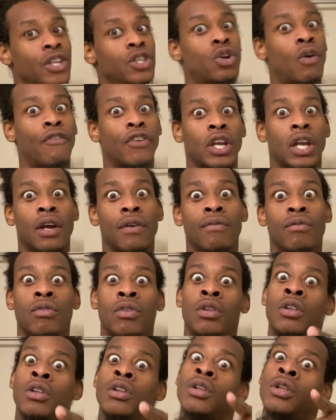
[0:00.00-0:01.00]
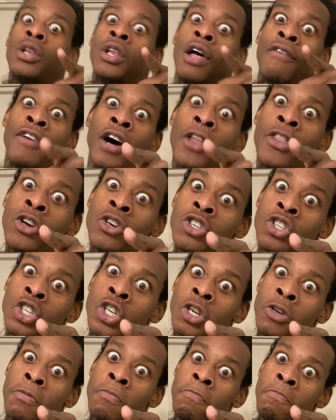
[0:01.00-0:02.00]
Don't forget, love others,
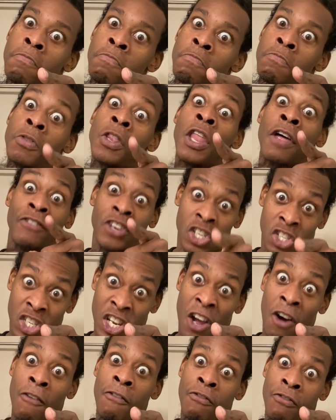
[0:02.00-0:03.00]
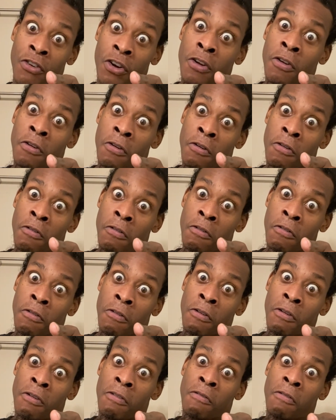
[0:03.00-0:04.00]
love yourself,
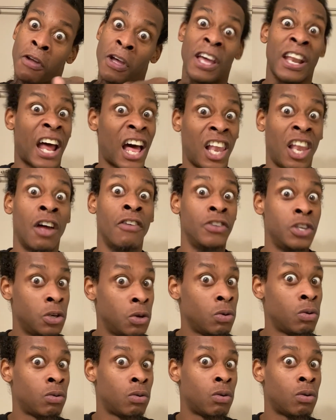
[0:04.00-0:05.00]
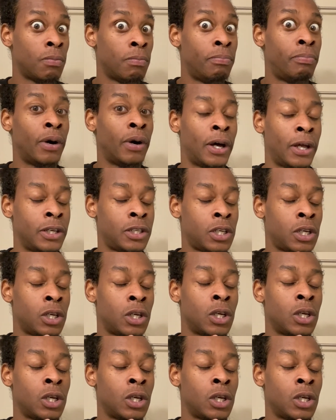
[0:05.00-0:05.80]
and I love you, but